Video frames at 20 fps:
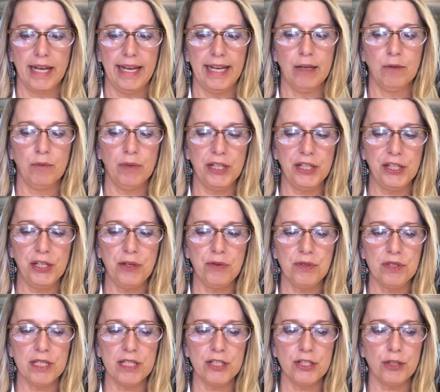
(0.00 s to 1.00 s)
and we
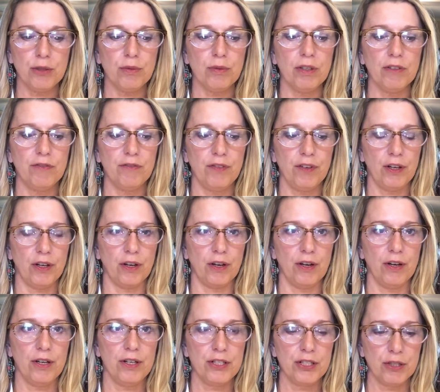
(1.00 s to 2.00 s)
use it to
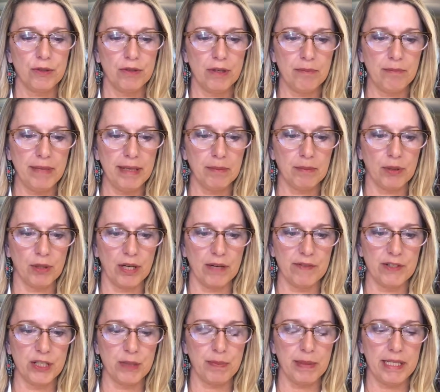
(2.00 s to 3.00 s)
refer to a member of
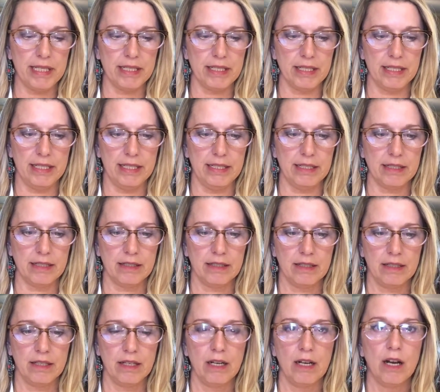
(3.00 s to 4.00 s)
a species.
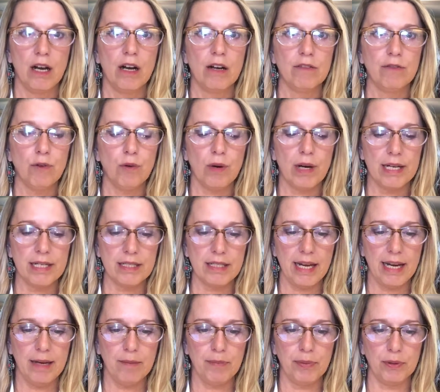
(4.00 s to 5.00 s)
For
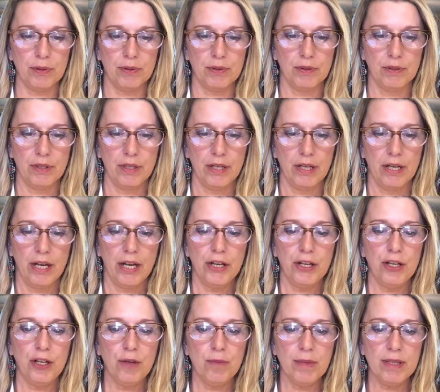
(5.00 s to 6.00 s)
example,
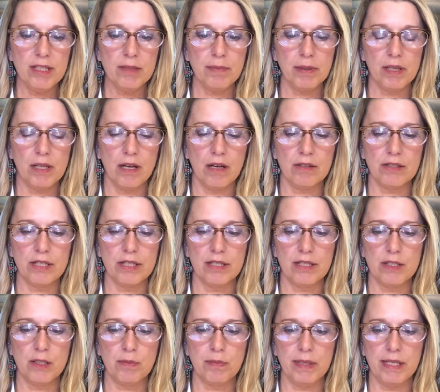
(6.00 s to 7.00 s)
humans belong to the
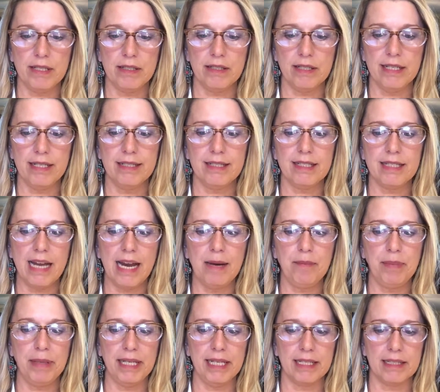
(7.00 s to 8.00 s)
species
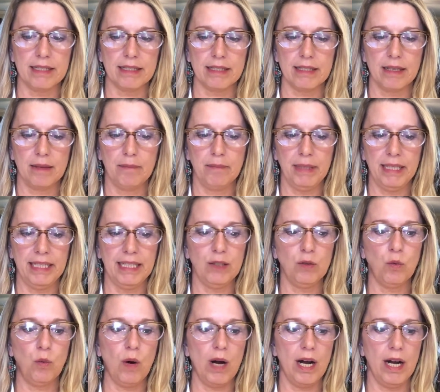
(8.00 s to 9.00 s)
sapiens,
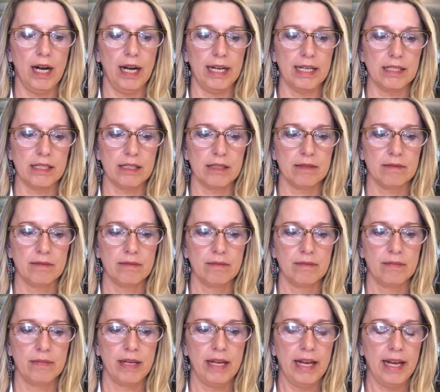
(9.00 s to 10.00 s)
meaning wise,
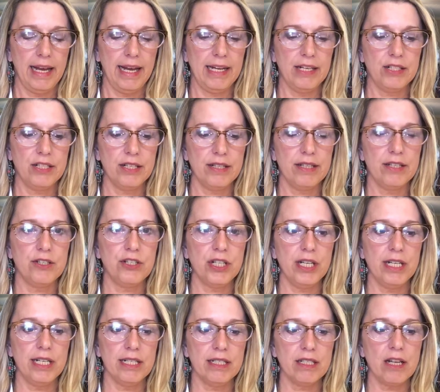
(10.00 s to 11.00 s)
and to the
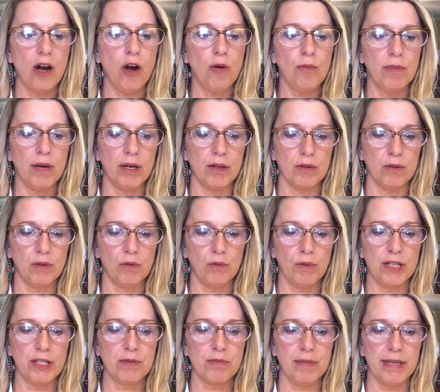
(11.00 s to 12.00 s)
genus Homo,
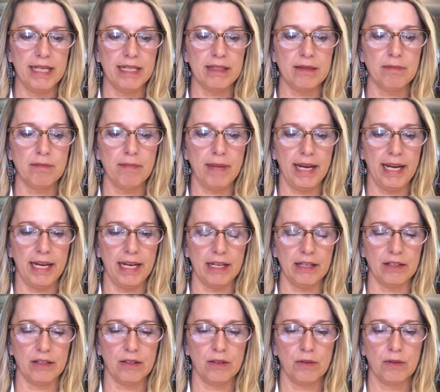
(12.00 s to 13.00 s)
which means
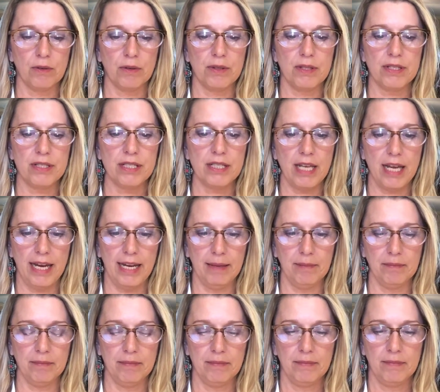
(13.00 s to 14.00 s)
man or the same.